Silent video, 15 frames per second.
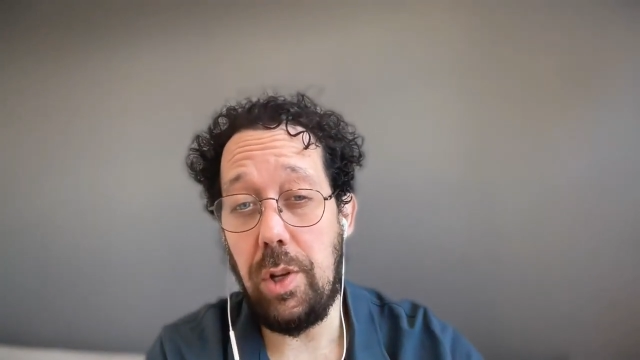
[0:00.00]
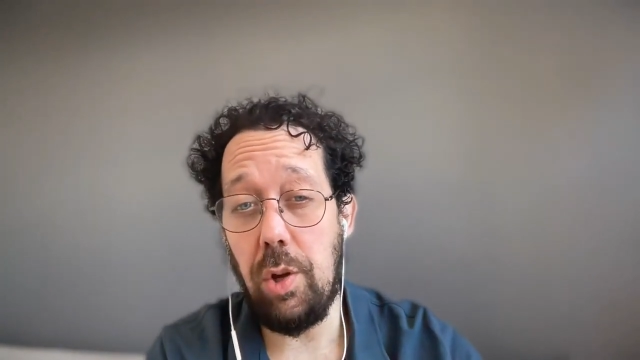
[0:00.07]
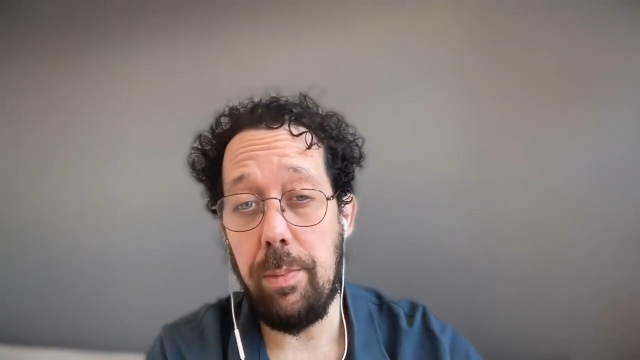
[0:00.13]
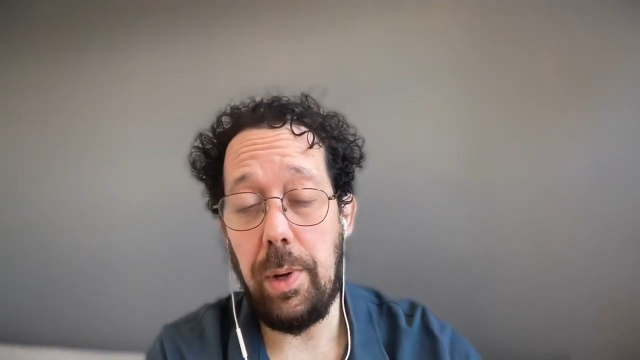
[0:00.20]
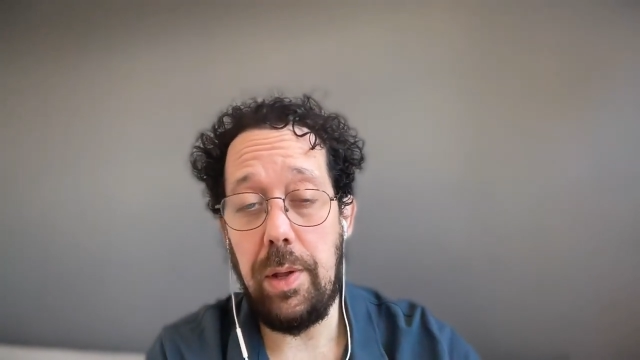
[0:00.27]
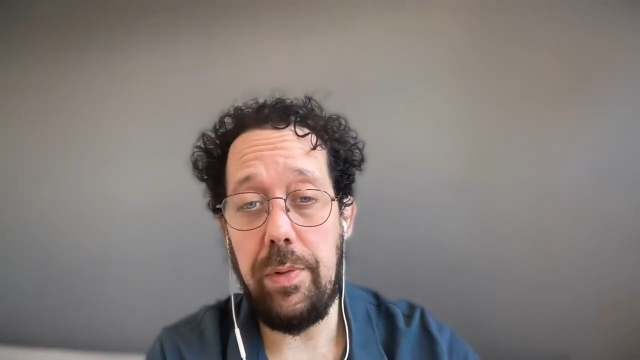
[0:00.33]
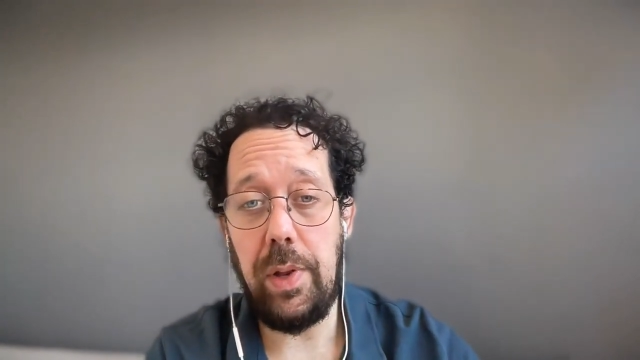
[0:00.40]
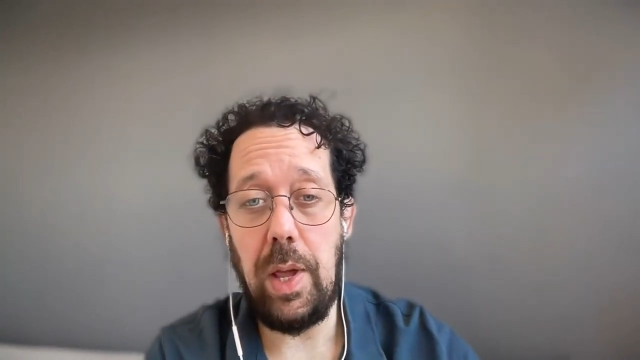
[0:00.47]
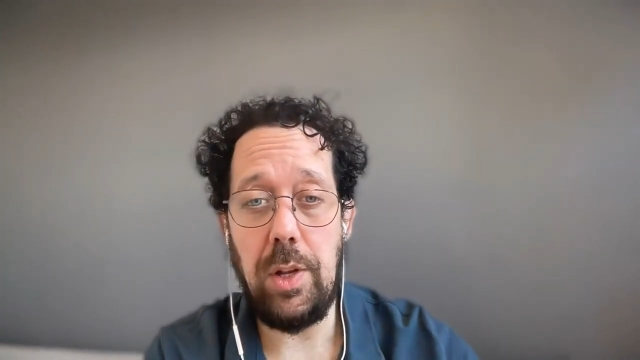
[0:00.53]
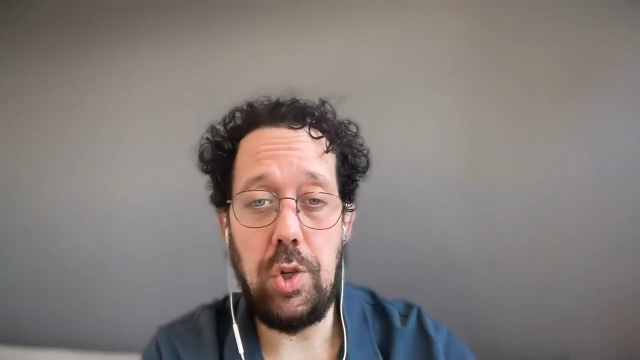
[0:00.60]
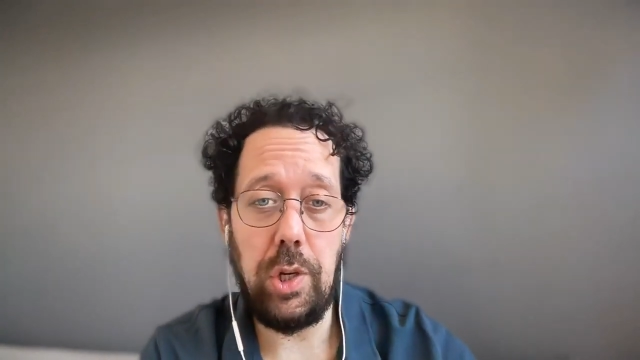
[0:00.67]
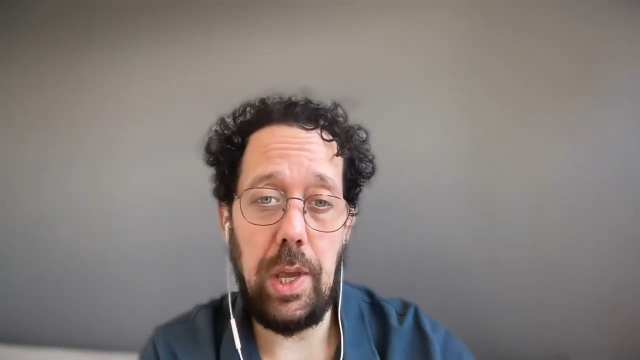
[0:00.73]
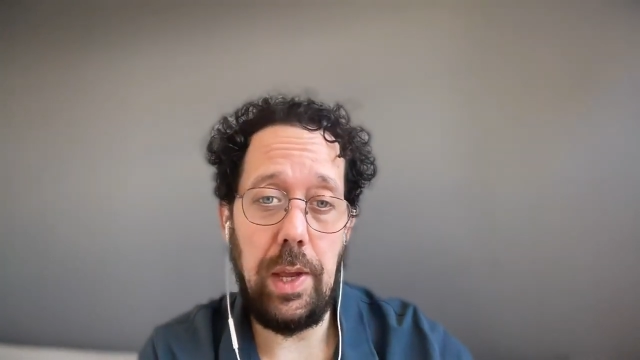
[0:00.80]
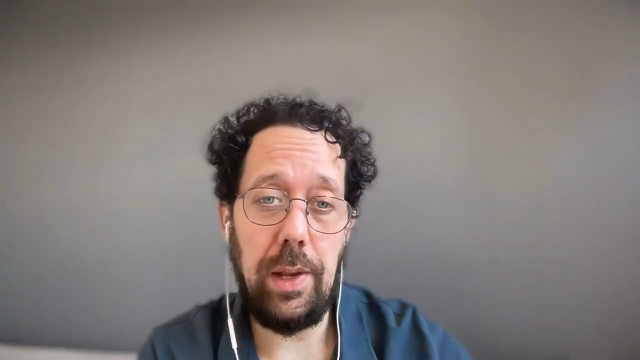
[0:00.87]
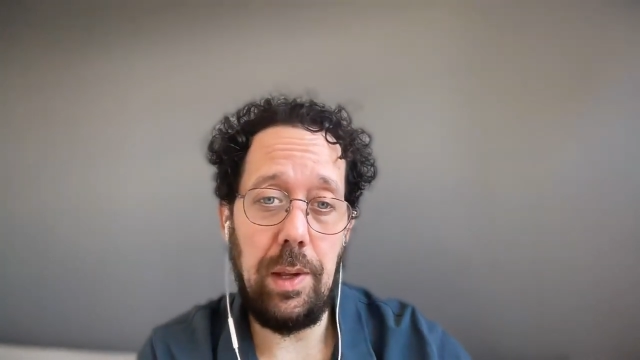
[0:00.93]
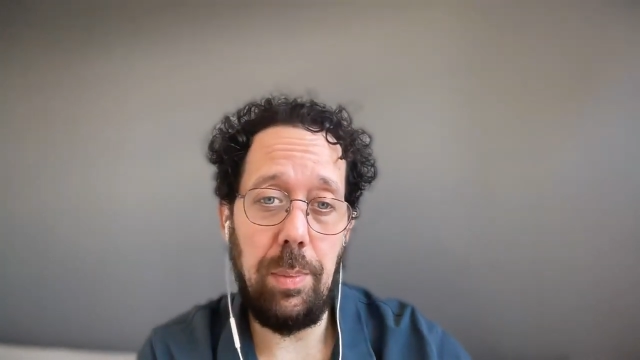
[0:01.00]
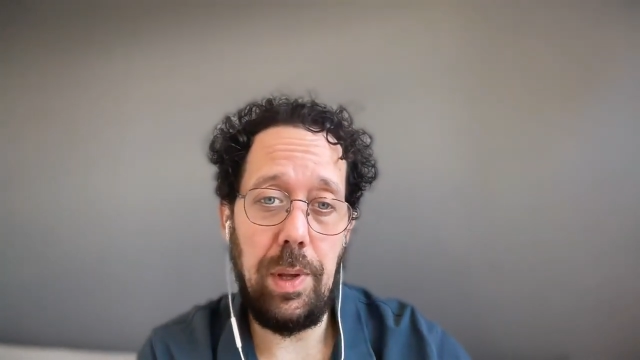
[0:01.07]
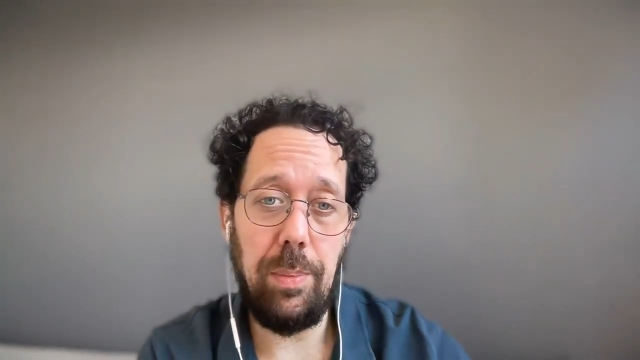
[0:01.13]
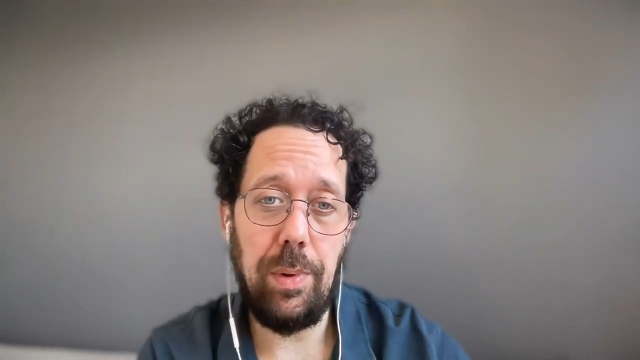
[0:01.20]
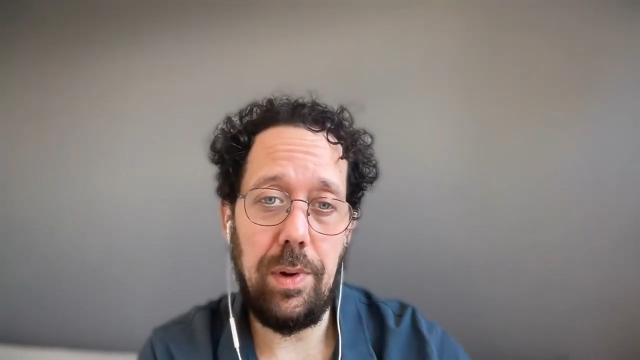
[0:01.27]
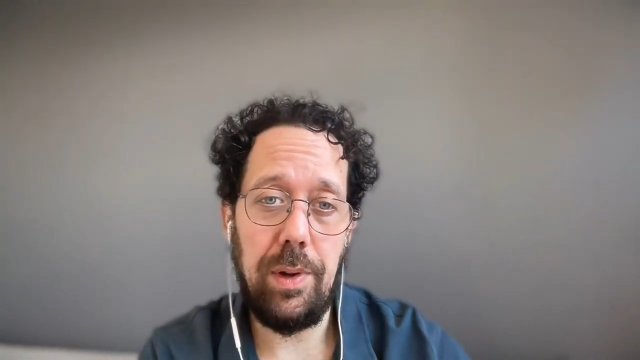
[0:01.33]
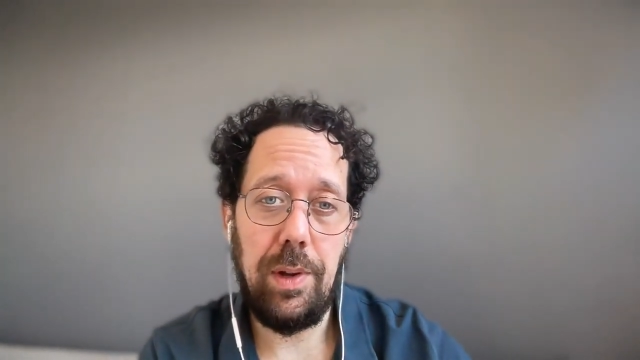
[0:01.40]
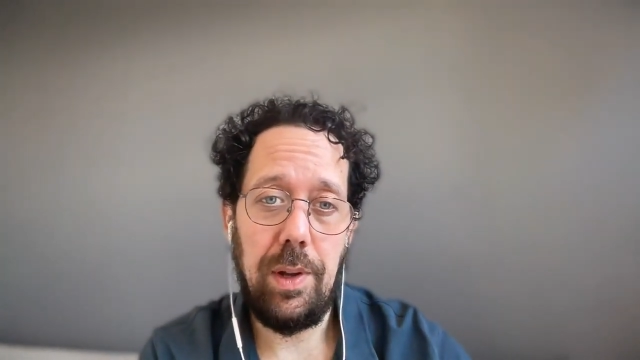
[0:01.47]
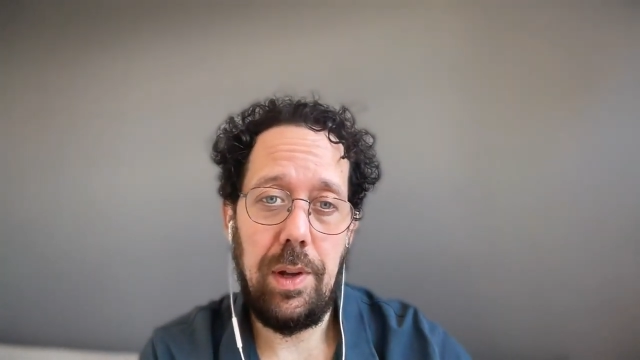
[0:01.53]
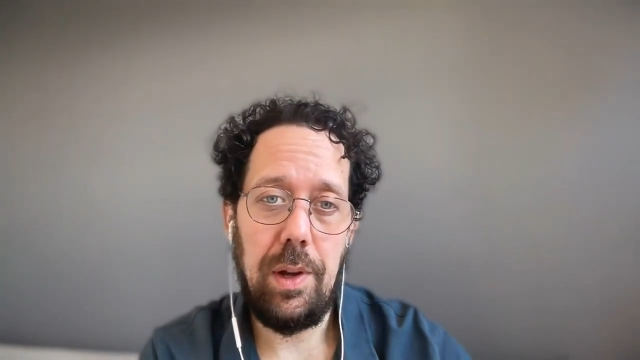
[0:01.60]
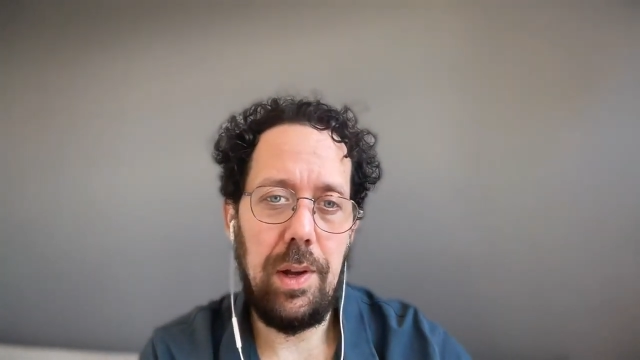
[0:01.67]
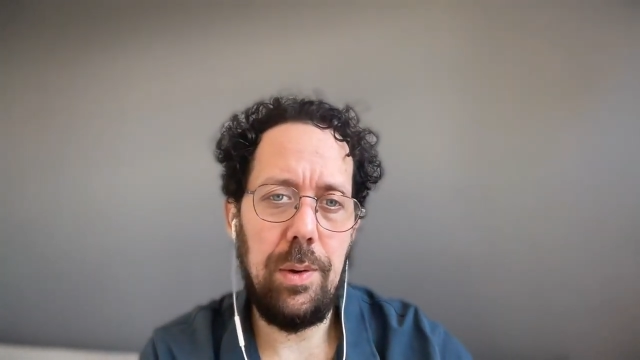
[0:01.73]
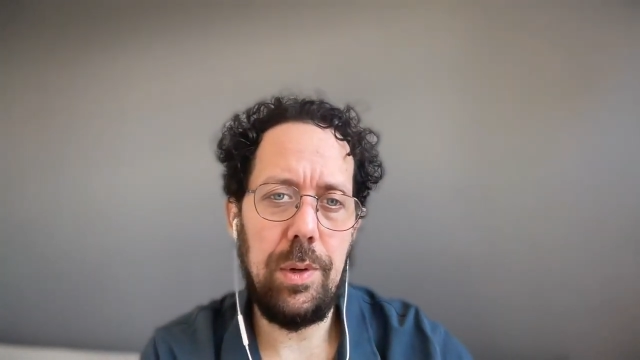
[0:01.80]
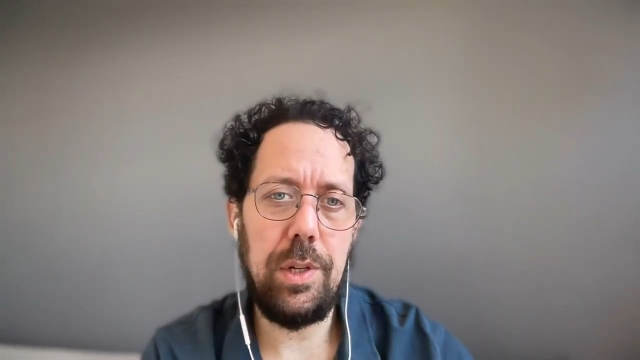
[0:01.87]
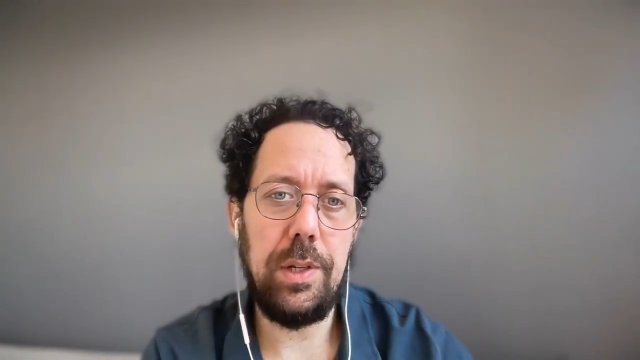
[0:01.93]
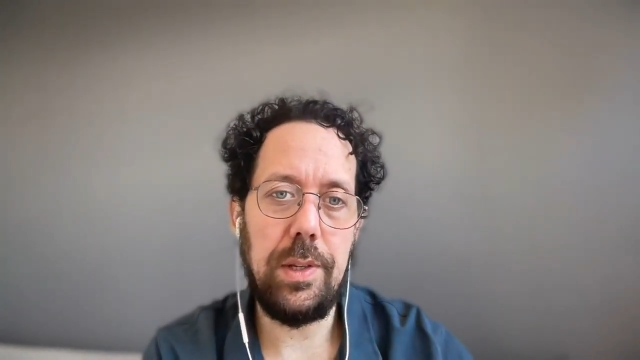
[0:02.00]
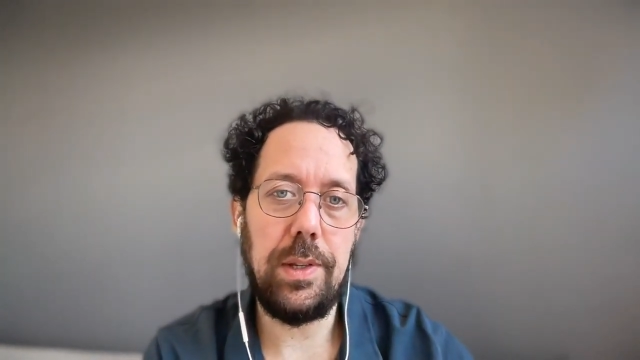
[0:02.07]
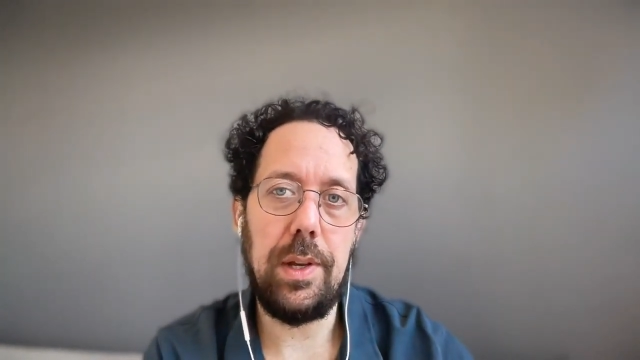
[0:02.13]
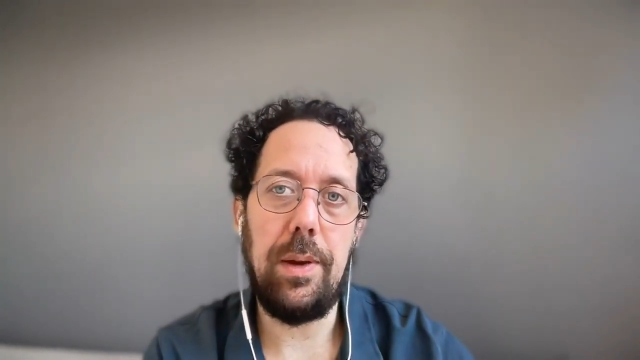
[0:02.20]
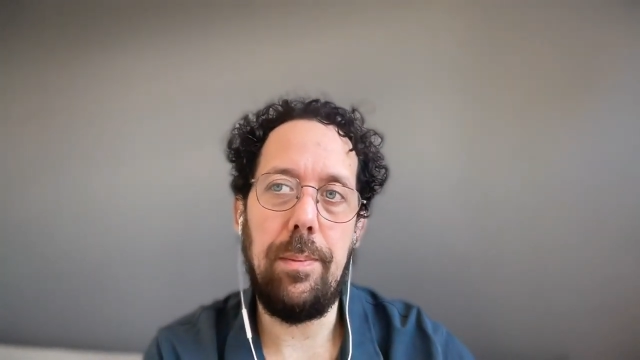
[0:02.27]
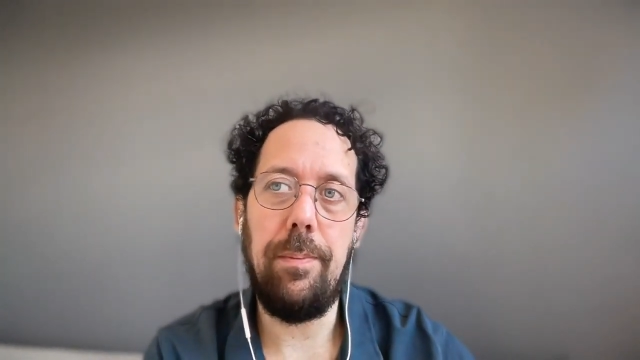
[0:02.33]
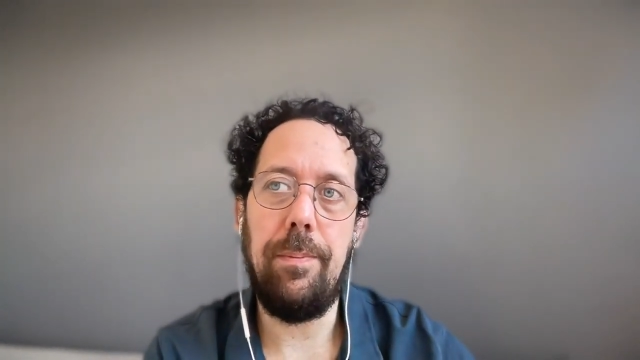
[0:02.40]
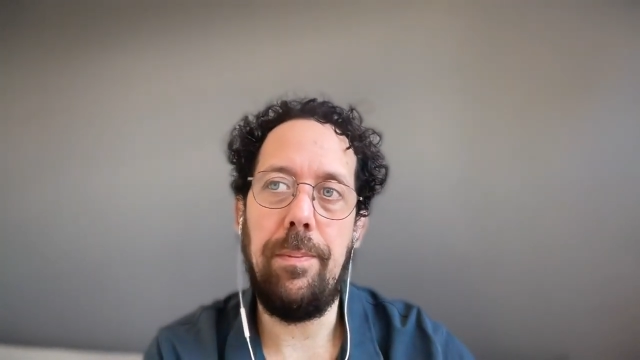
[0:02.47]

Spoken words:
don't believe in educating people, which is a